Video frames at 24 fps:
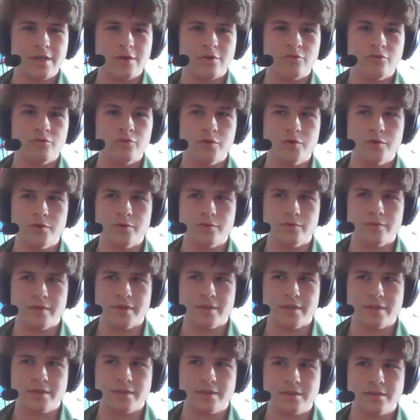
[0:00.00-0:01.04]
rune
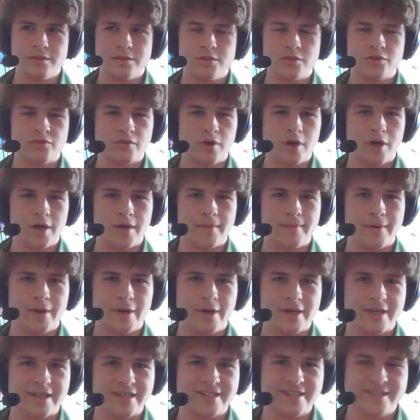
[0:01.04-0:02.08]
drawn
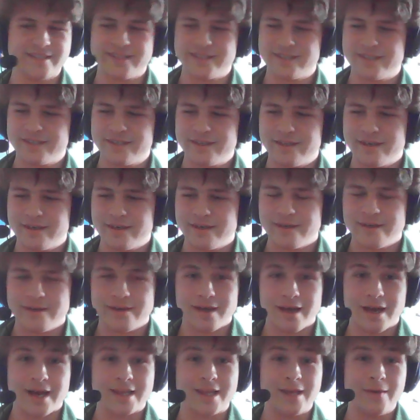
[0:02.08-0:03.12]
upon it.
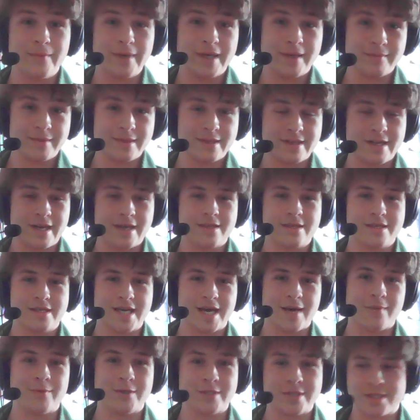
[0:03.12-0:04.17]
And then we come to the next
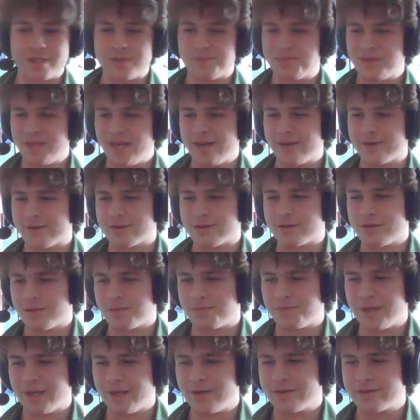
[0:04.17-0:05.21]
step, which is the players. So the
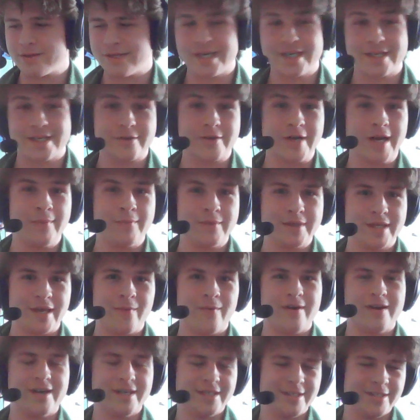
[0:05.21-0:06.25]
players then describe what they
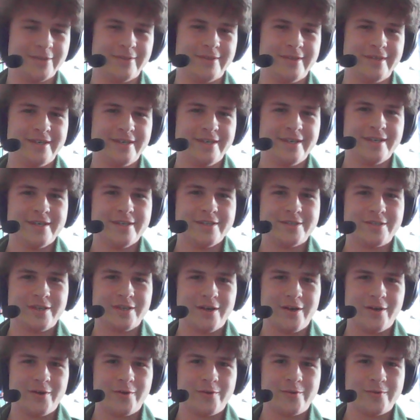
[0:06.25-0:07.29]
want to do.
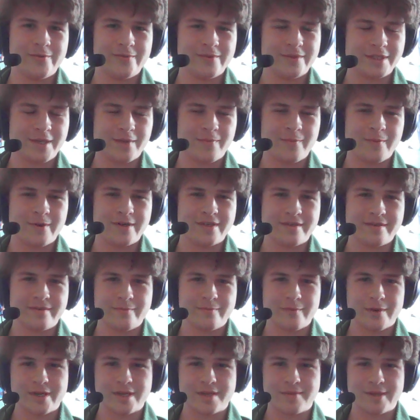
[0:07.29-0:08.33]
So
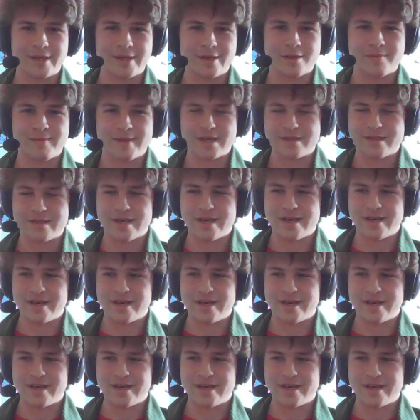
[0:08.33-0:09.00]
one of the players might say,